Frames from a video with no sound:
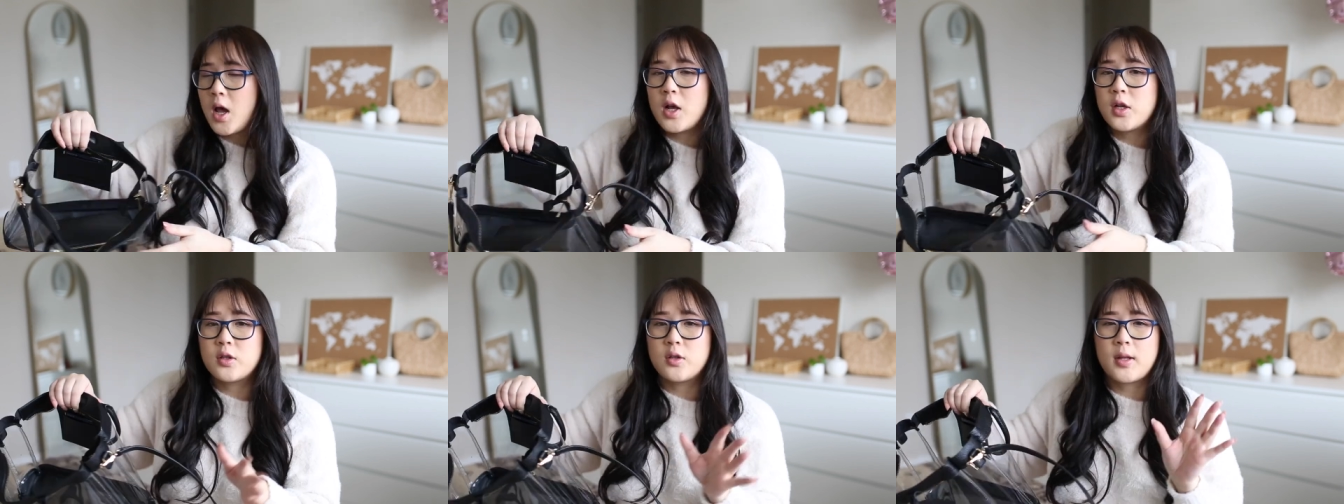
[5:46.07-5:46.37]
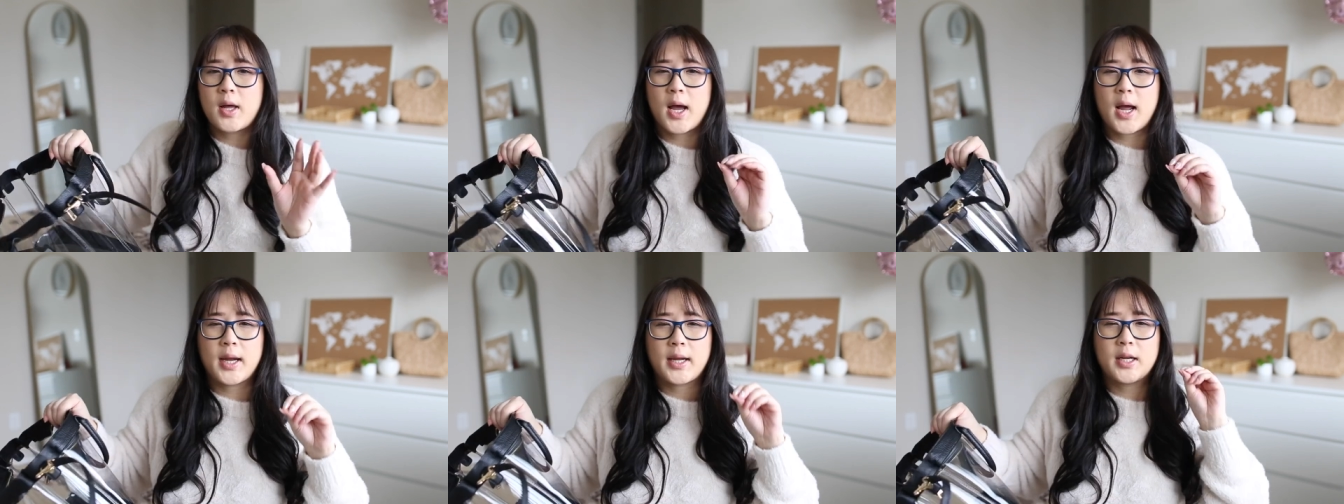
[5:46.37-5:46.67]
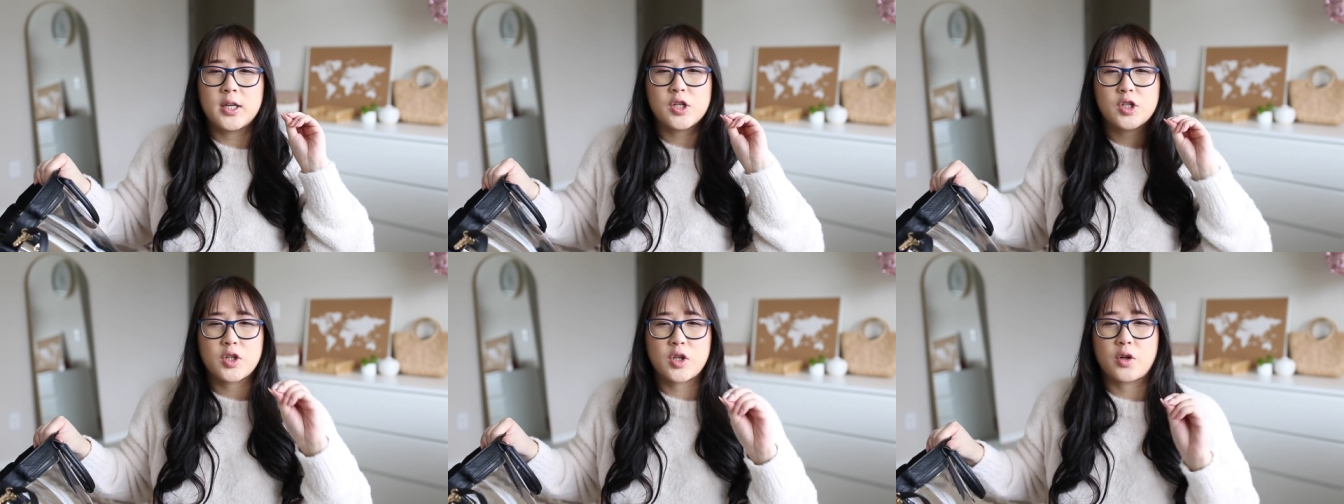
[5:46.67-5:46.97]
so that I
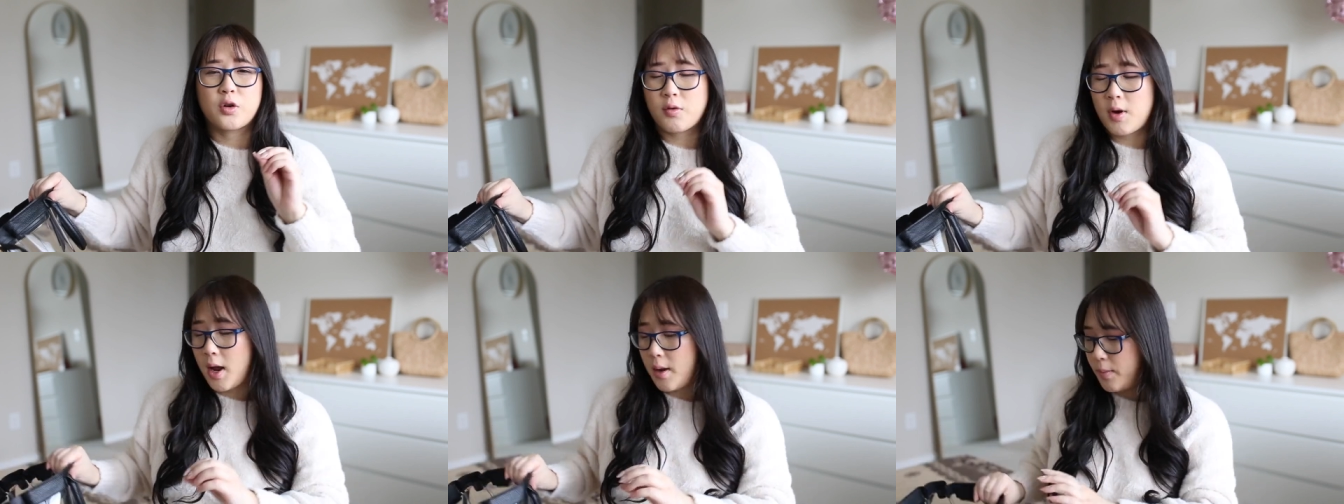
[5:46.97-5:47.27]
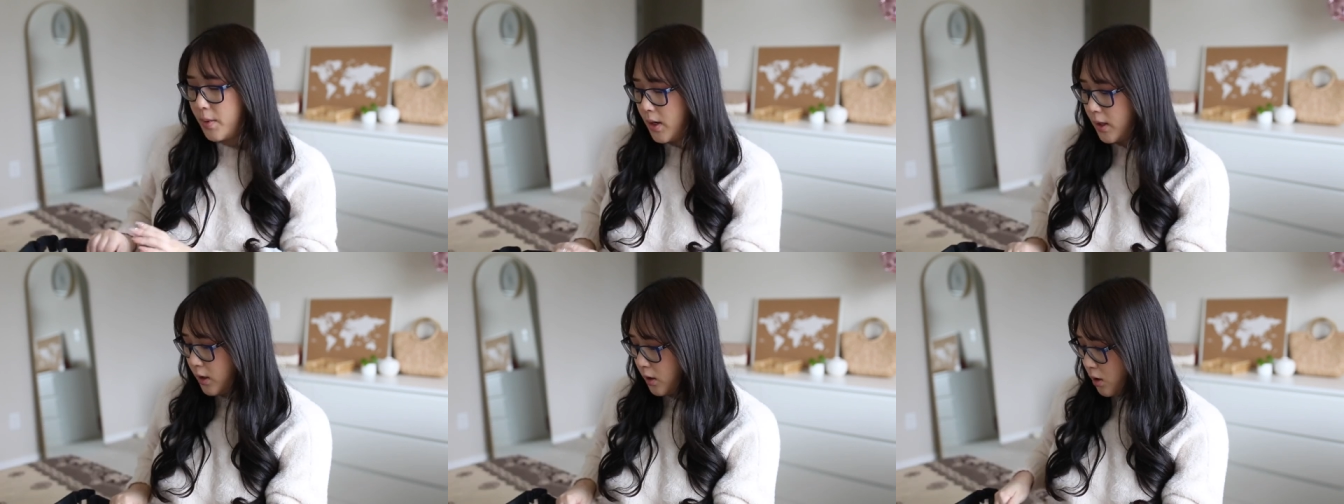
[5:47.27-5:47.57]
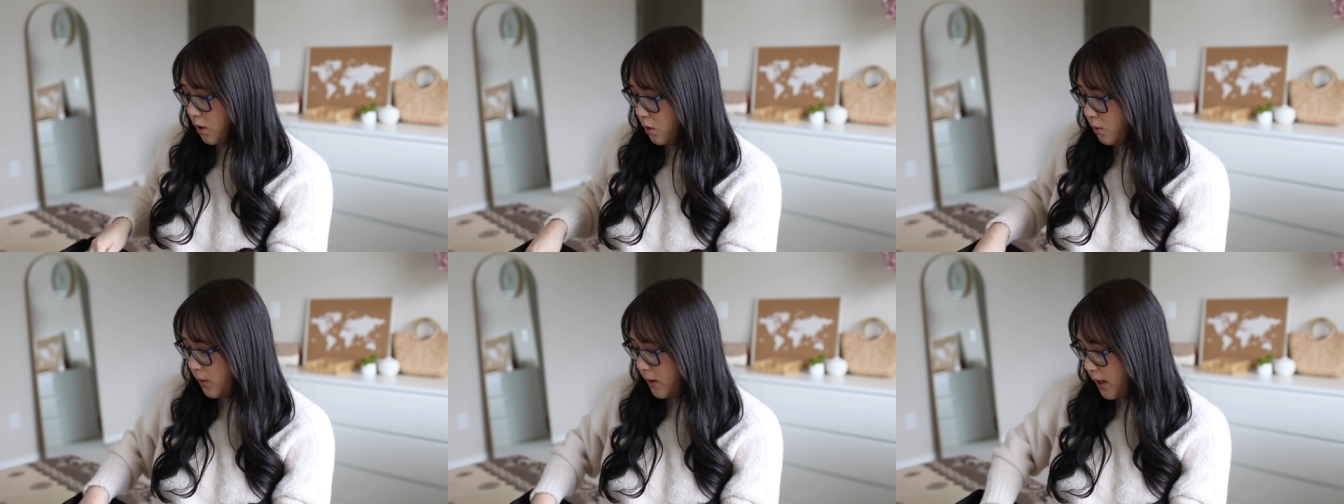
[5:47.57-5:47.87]
can just grab and
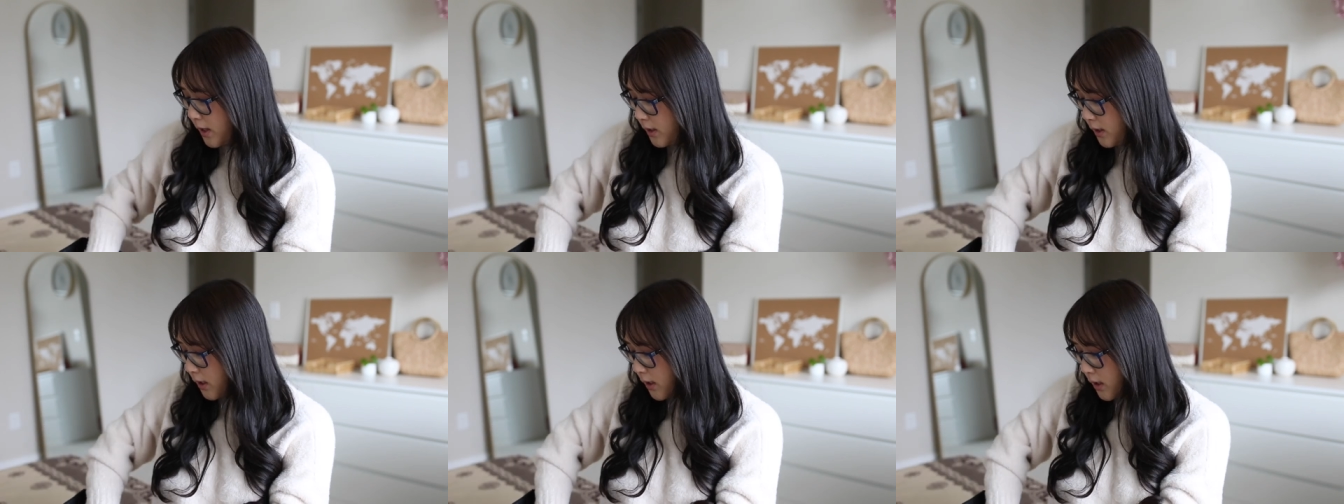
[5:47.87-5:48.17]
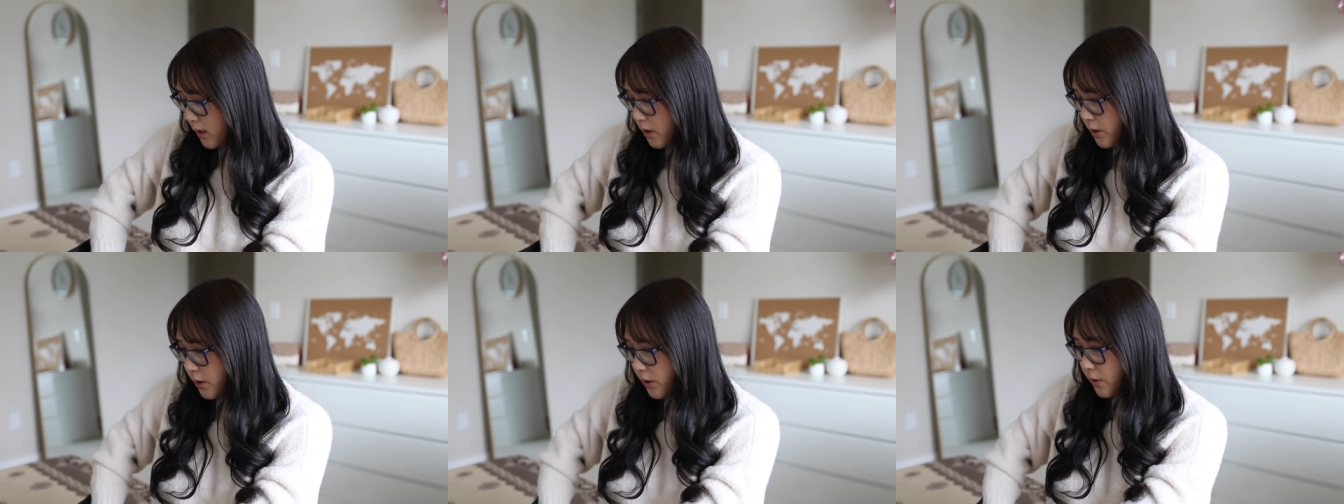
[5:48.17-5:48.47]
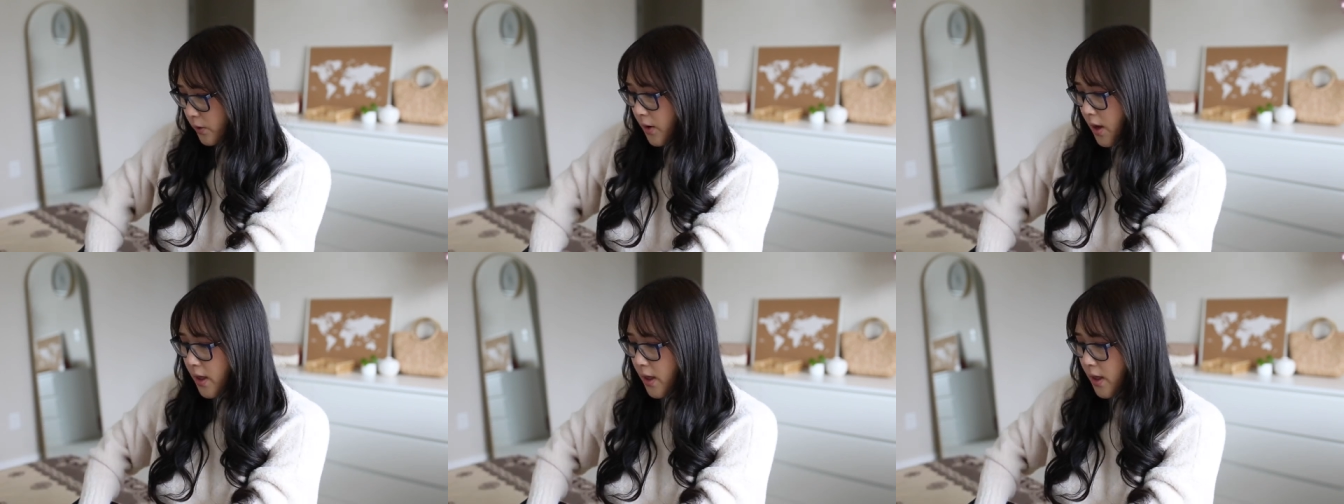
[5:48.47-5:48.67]
go when I need it to.